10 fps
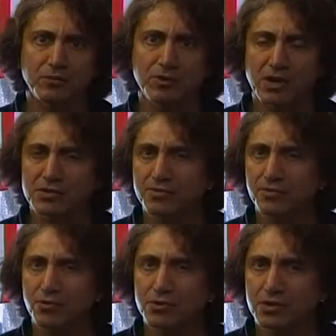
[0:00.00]

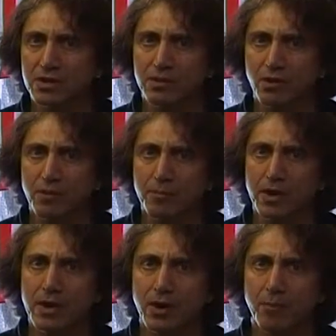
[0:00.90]
2014. There are
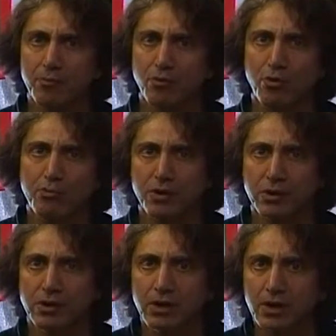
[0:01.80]
many
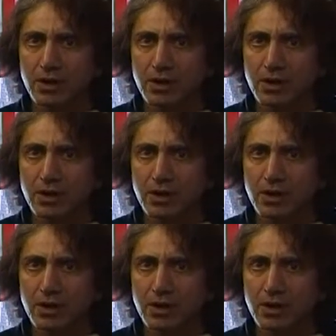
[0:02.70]
appropriate